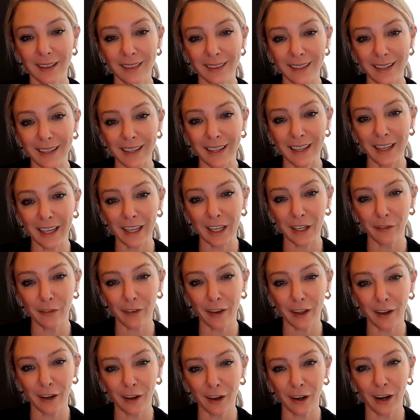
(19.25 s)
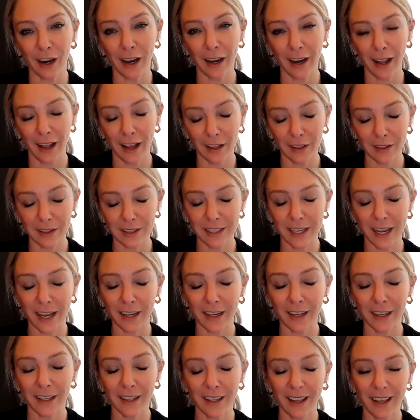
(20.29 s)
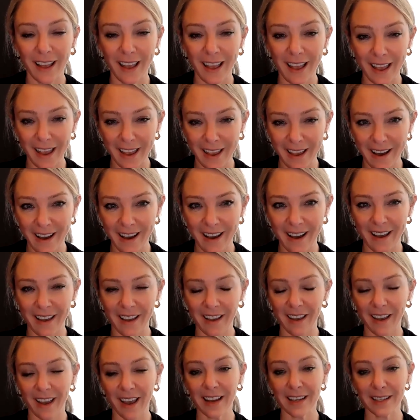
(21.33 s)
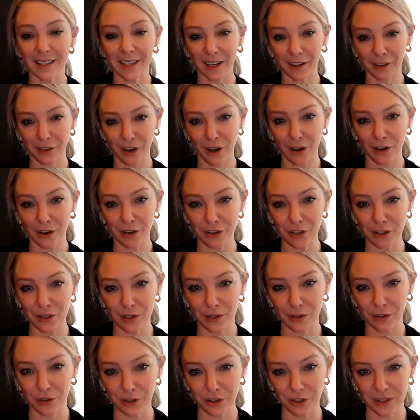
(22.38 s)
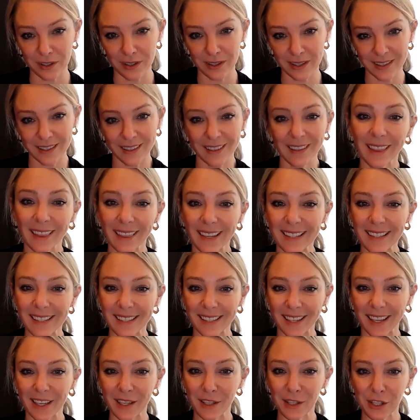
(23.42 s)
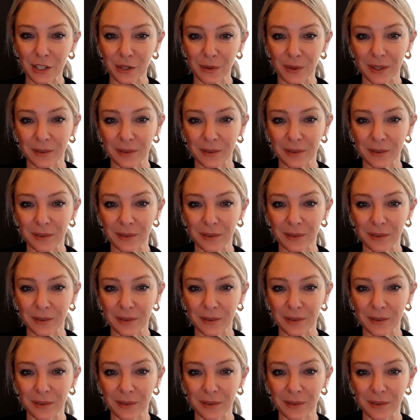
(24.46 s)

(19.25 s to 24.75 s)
a leading innovator in health data, AI, and technology solutions. Let's get to